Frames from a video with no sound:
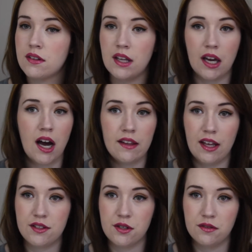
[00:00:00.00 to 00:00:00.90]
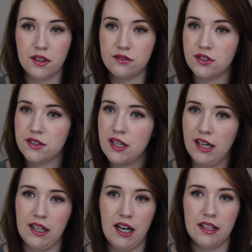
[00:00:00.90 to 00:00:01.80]
Thank God that's over. Just
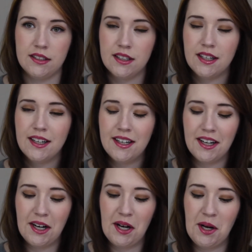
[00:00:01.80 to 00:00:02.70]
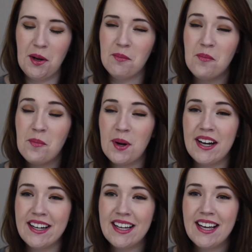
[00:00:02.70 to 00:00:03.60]
thank God.
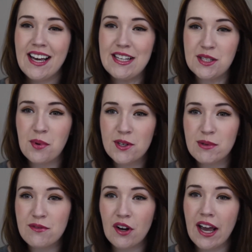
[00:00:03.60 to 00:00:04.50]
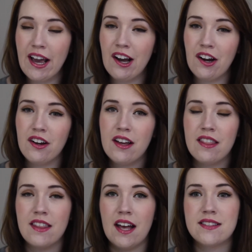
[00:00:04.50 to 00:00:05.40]
But it's supposed to be for hair
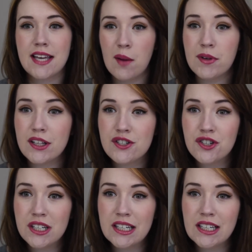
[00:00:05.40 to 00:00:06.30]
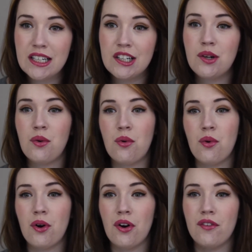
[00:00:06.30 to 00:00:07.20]
that's chemically treated,
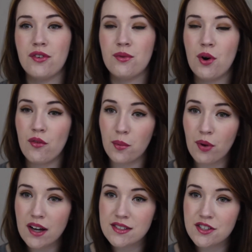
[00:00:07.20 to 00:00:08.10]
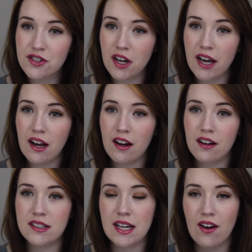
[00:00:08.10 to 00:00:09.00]
or if you overprocess your
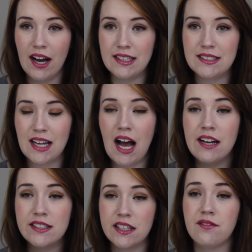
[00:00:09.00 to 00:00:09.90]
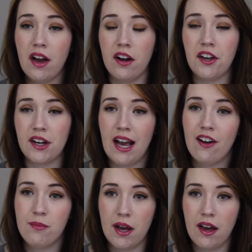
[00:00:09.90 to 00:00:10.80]
hair. Now, I take very good
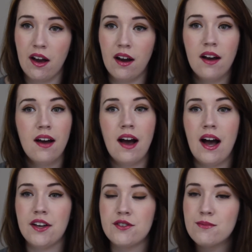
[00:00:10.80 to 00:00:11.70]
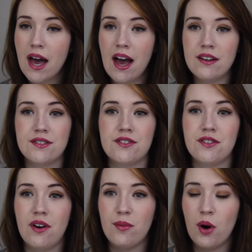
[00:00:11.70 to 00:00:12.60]
care of my hair. I use masks. You
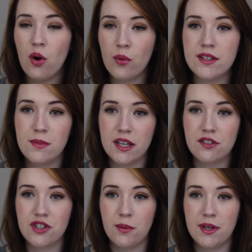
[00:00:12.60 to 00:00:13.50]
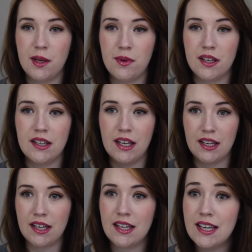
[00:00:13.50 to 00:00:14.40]
know, I'm always making sure I'm keeping it like
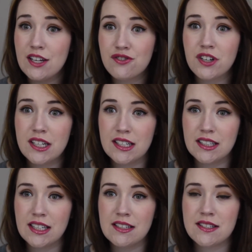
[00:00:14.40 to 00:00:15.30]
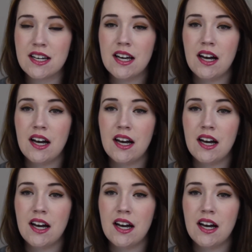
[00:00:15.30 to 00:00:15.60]
heat treated at least.